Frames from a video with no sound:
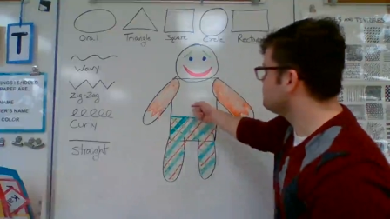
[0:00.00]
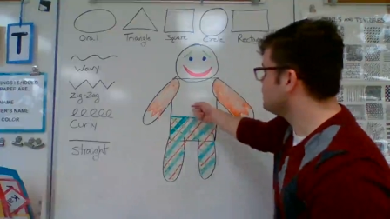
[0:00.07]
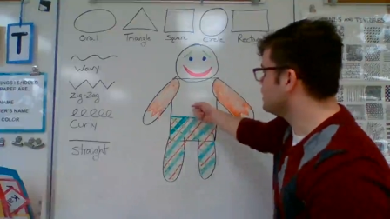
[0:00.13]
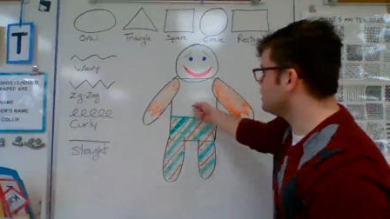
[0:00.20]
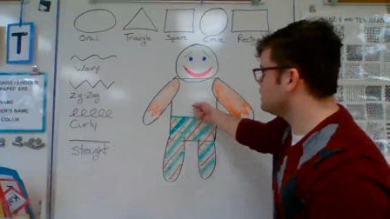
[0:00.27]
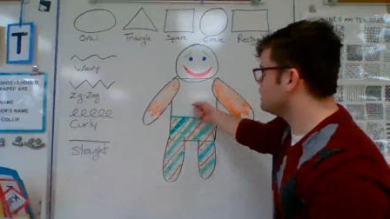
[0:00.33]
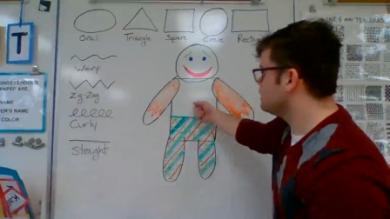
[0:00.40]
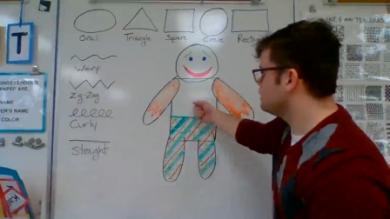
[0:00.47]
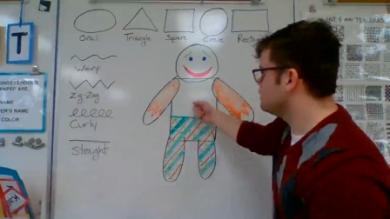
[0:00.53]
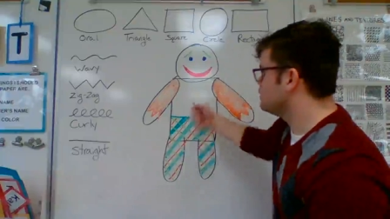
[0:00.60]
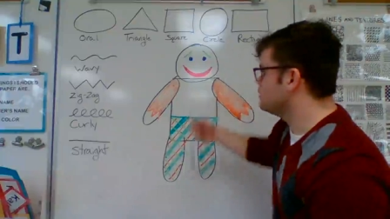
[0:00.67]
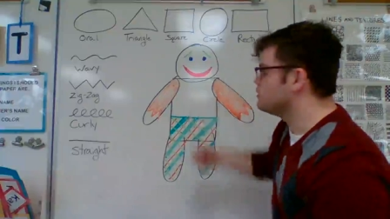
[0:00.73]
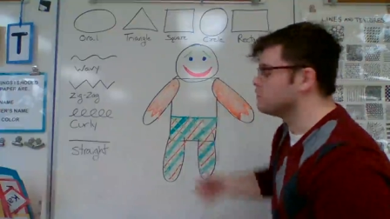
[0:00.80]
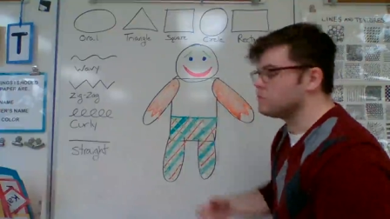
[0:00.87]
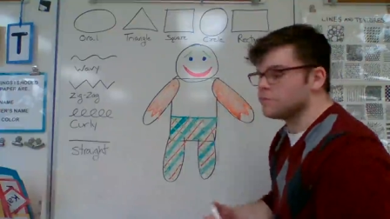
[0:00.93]
thing I'm going to do is
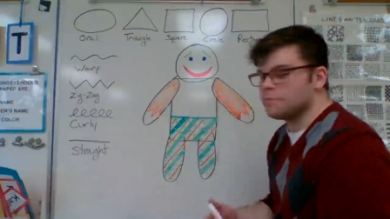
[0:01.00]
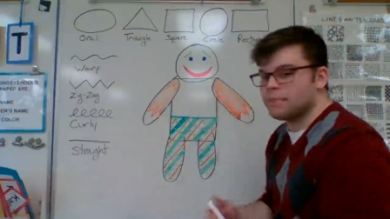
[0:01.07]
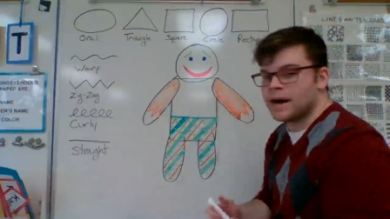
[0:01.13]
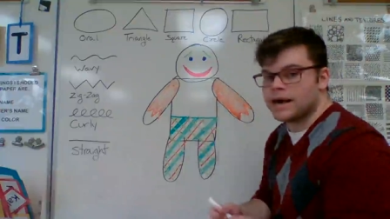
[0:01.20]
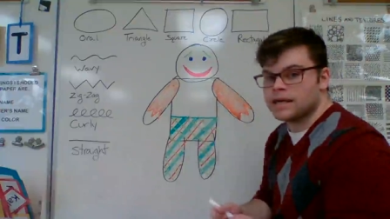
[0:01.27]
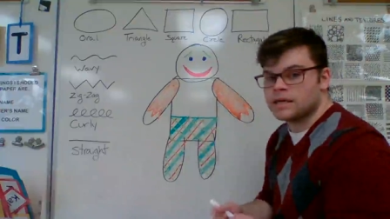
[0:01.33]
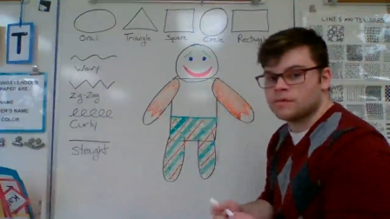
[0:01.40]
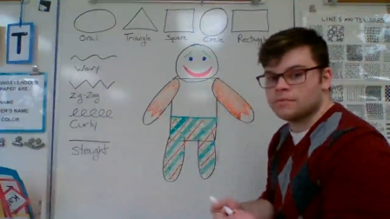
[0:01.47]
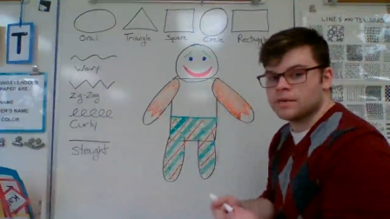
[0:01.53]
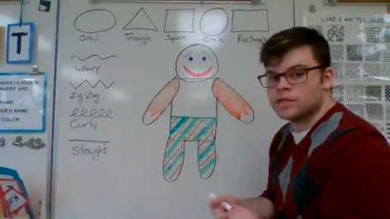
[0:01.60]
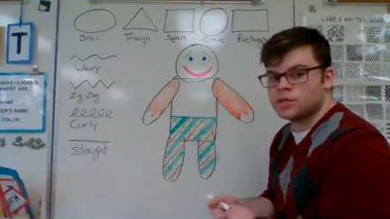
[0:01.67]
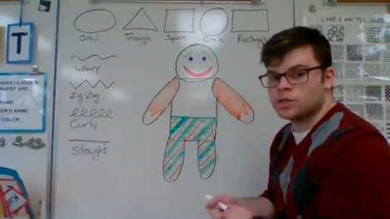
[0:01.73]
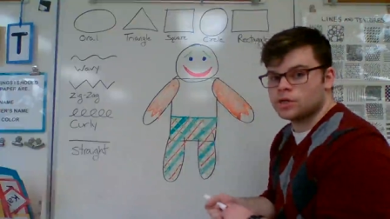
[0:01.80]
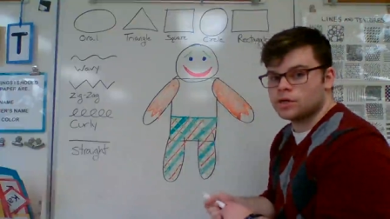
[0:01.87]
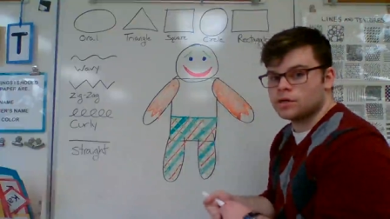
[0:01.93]
I'm going to make
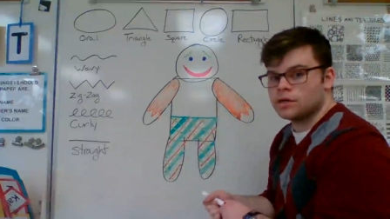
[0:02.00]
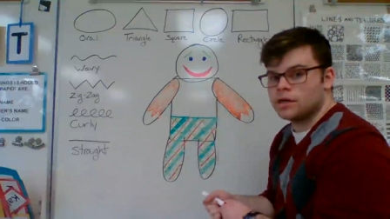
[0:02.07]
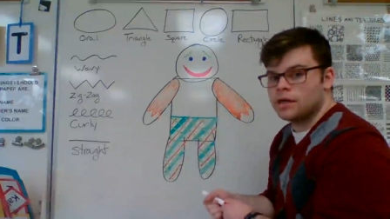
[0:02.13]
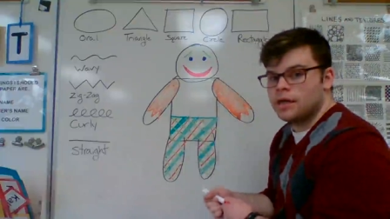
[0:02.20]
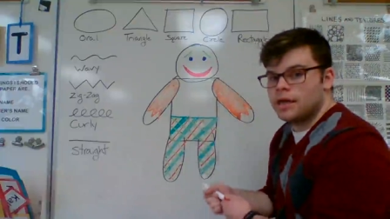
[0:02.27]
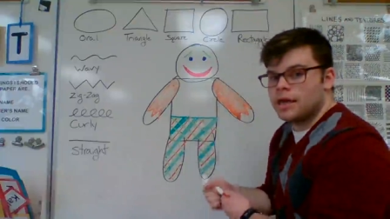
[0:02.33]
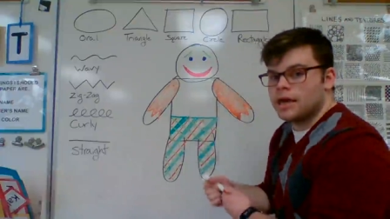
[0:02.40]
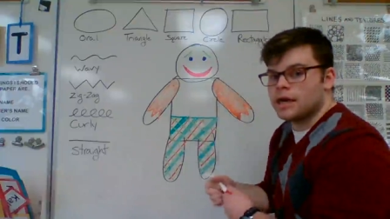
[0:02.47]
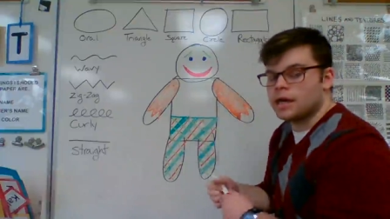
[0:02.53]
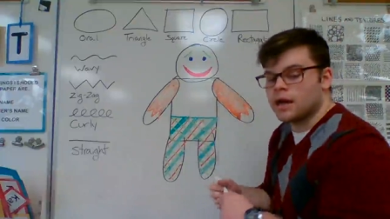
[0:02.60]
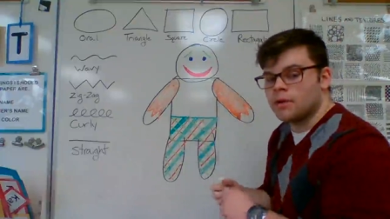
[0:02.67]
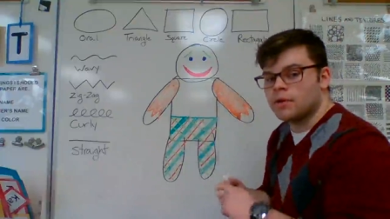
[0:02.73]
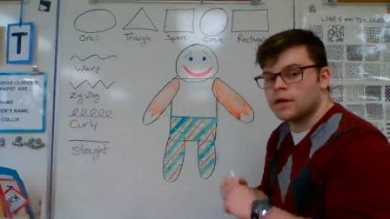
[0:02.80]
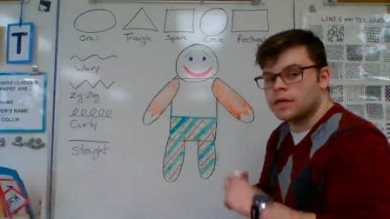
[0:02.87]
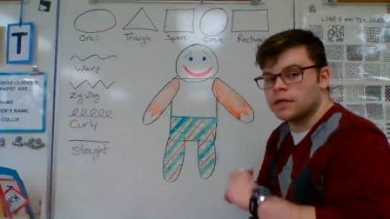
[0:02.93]
the body of my
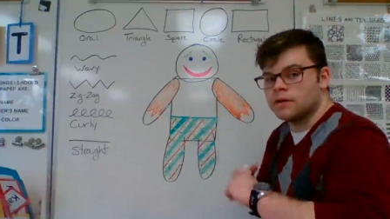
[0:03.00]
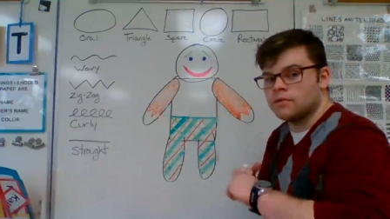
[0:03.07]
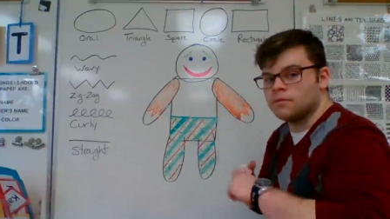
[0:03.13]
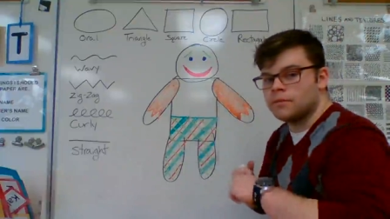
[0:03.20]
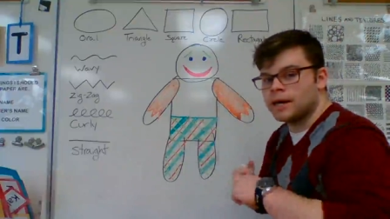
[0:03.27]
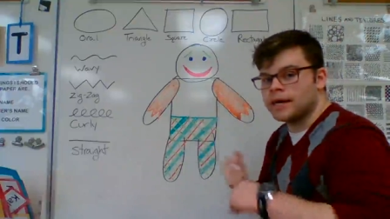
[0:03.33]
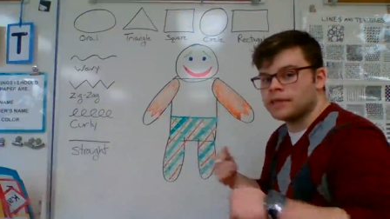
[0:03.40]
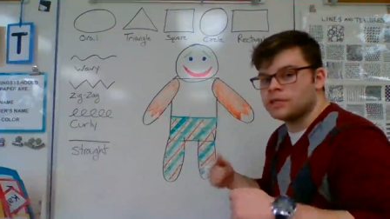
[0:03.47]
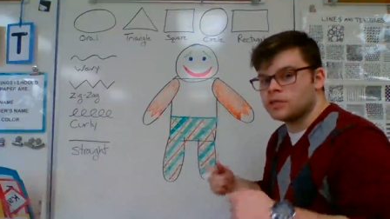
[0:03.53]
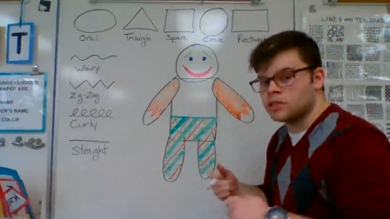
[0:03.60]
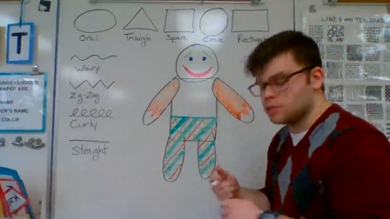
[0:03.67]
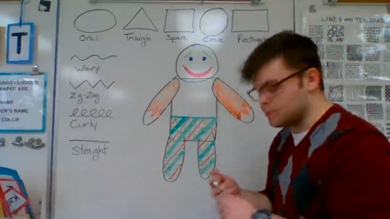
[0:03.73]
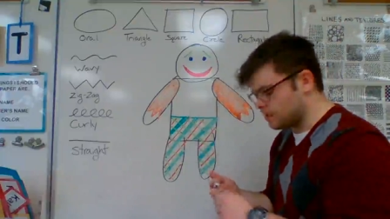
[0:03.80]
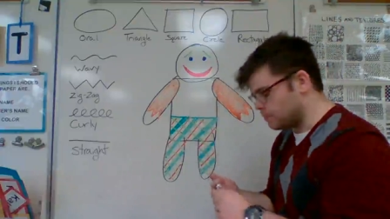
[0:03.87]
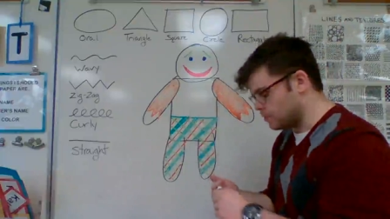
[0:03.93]
shirt, and I
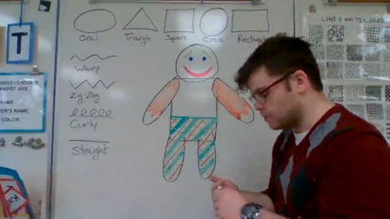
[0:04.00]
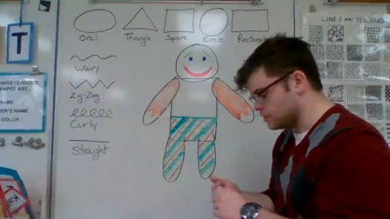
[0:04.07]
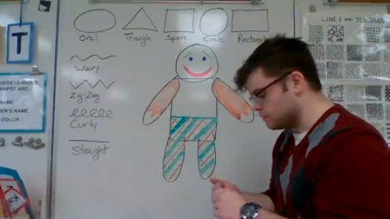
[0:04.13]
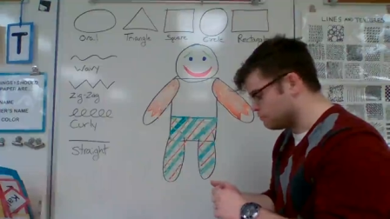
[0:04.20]
want to give